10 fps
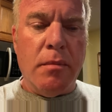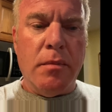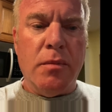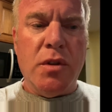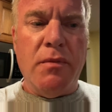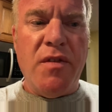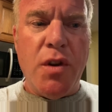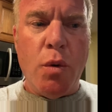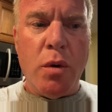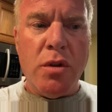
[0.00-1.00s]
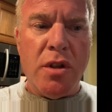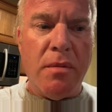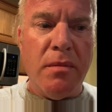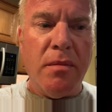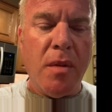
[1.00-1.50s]
some viewers
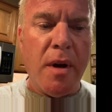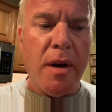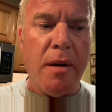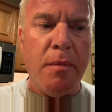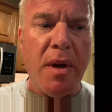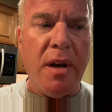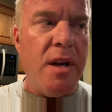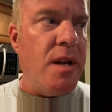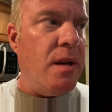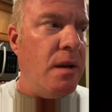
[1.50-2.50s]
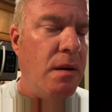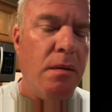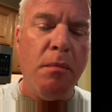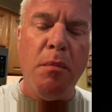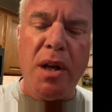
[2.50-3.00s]
had
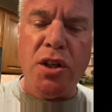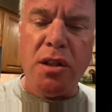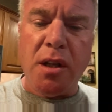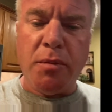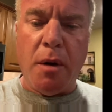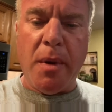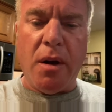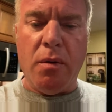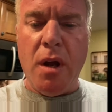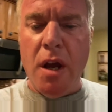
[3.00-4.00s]
mentioned something about